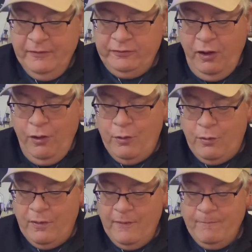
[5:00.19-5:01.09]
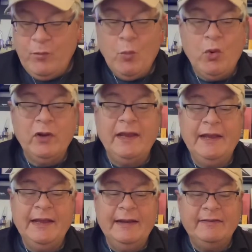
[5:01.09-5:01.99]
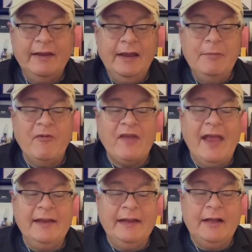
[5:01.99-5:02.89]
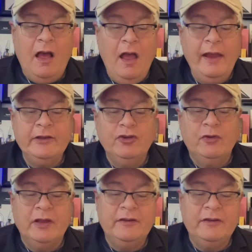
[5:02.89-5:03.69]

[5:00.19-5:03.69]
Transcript: So, working in a team of any kind, you can